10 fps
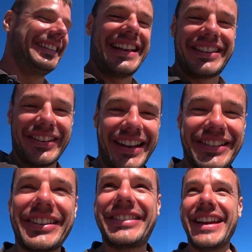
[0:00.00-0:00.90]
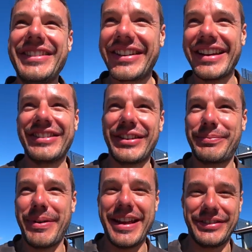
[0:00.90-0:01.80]
Yeah, so he just said you can just
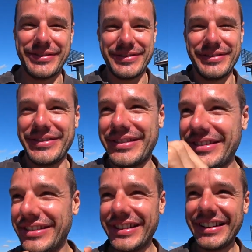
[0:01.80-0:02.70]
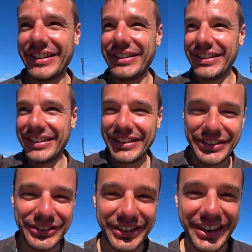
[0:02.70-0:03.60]
pay to
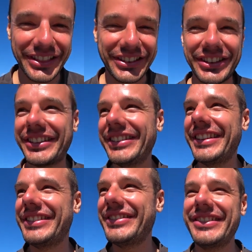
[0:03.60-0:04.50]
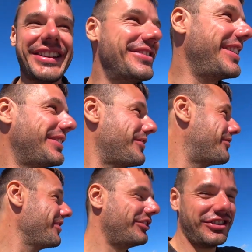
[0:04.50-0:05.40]
kill the chicken and you get a
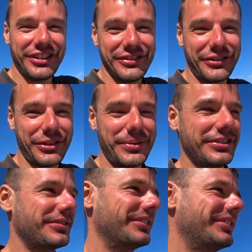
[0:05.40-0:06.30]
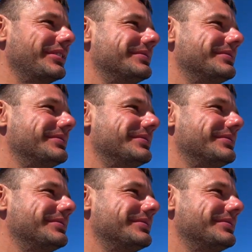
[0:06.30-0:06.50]
fresh chicken for the restaurant.